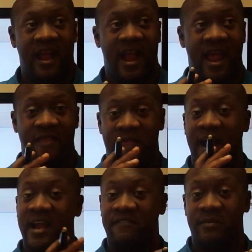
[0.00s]
And
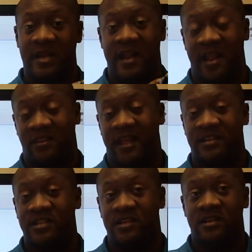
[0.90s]
that government in
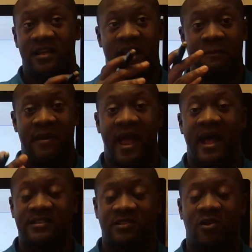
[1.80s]
Atlanta can
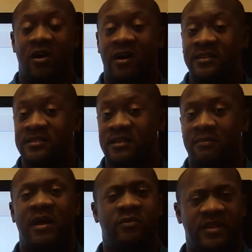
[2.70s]
pass laws.
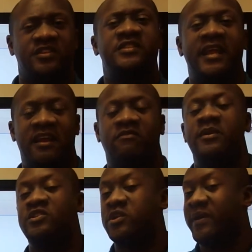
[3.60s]
And by the way, the state
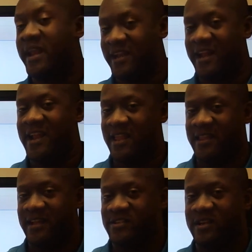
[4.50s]
government is located in
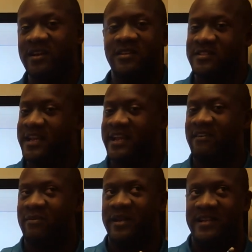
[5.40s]
Atlanta. The state
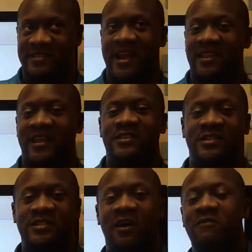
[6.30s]
government is in Atlanta
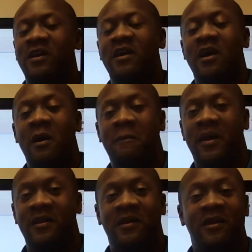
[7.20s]
itself.
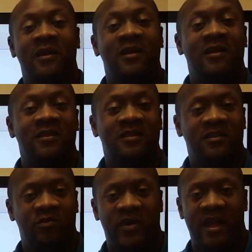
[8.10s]
But
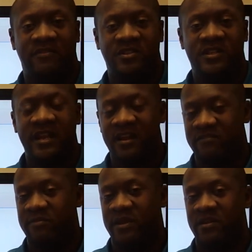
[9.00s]
we have our state
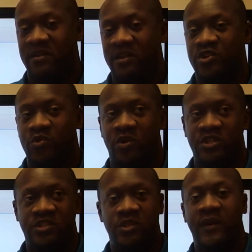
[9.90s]
government in Georgia
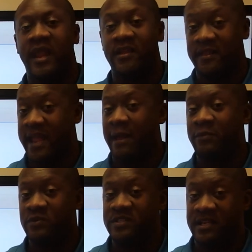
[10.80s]
is located in the
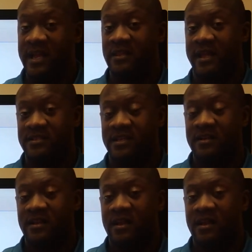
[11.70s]
capital city, Atlanta.